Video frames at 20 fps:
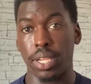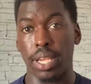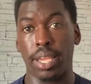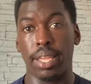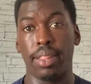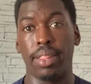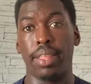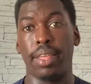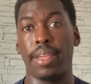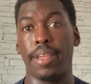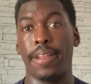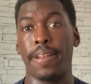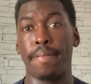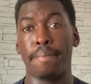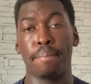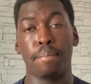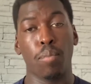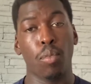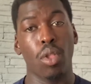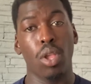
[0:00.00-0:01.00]
and then
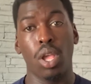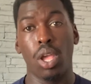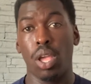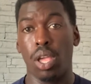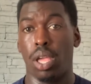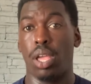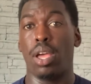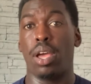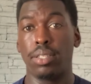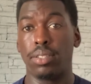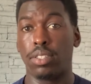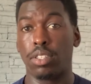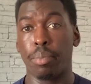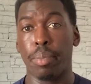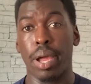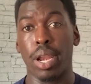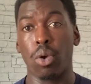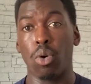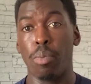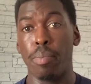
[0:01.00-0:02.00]
if
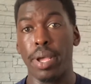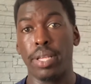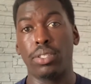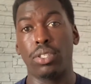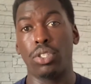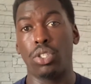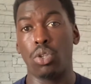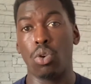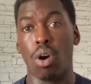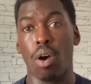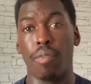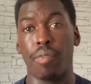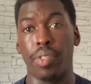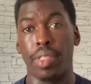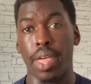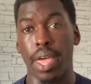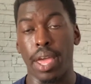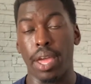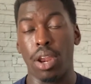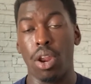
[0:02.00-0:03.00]
somebody would message you off of
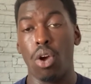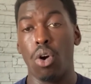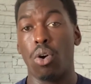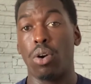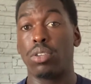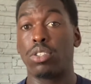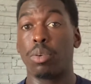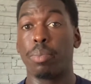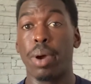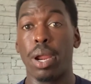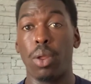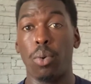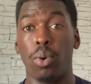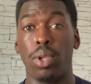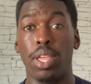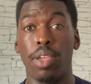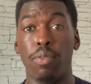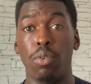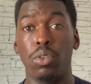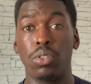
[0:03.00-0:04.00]
that, or somebody would
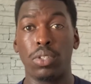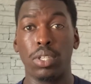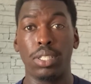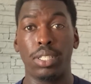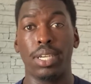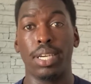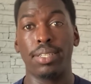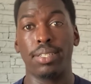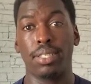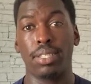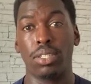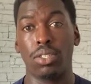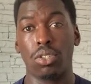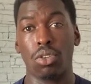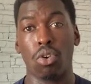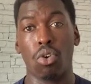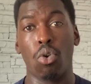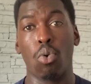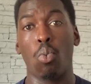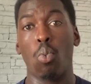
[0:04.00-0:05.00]
give you suggestions
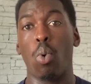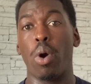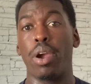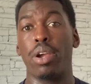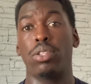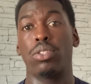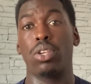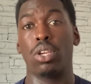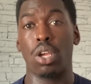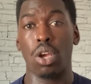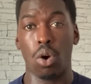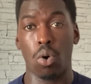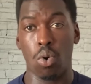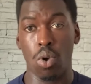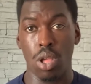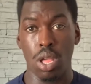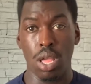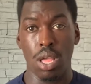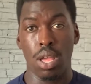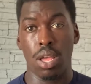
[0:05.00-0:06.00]
on where to go.
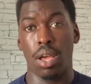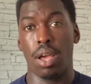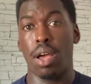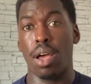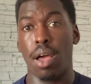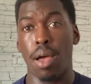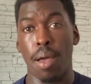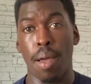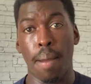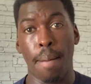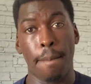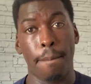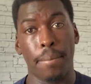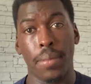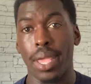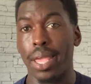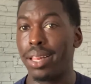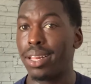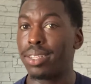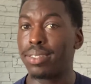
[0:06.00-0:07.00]

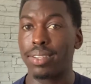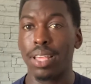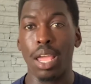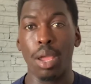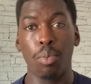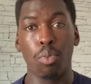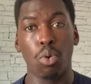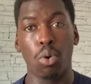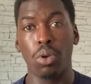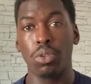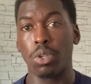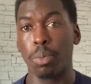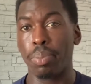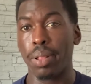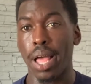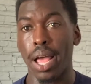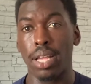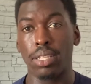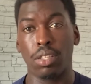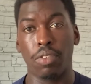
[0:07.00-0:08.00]
And the same rules
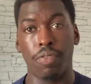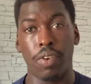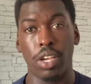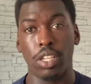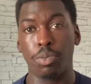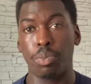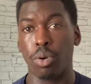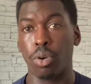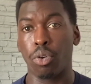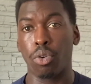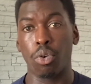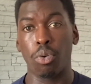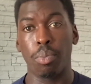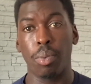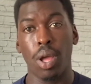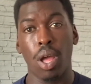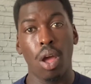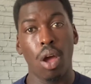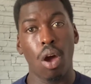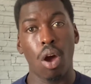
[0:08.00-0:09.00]
apply to the Facebook group.
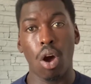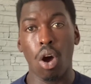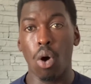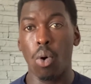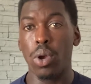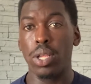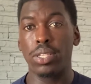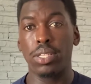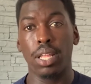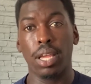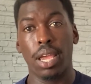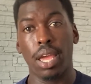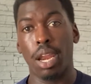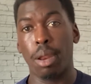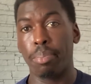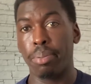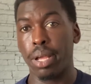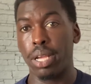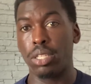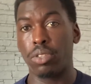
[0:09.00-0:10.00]
Always look at a
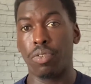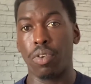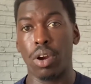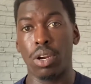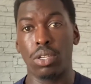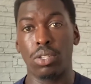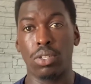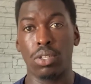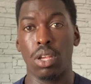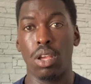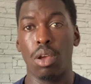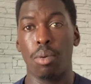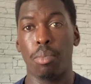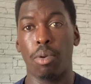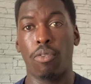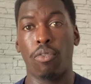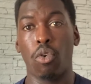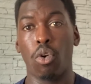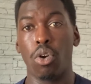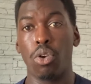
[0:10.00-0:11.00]
place first
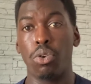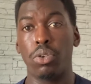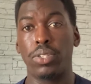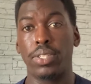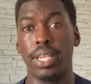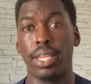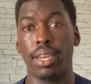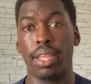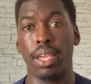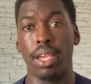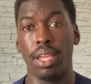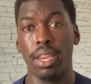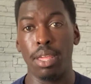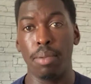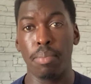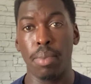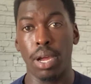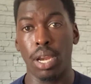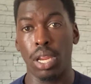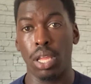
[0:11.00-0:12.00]
before you send any
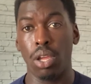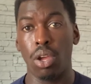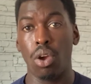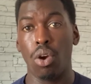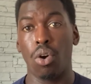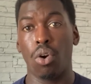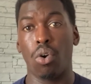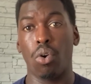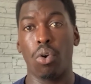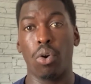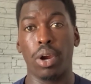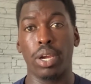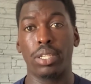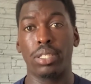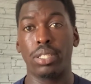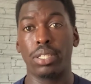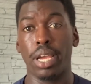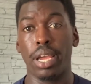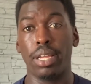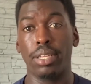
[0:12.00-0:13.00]
money or
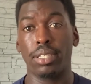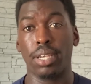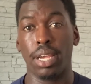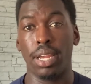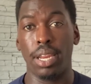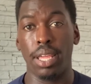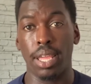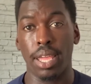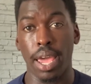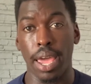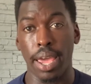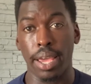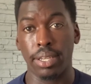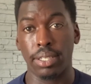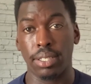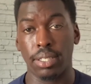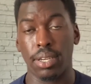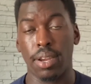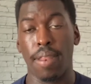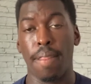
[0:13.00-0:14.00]
exchange any cash.
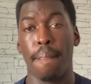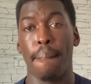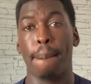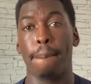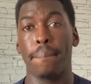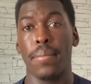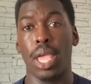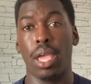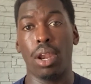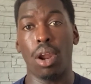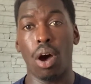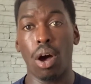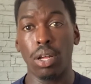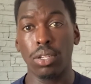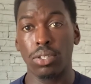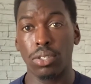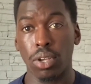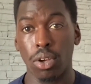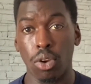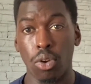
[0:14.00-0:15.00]
And
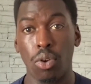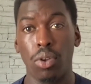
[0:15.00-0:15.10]
also,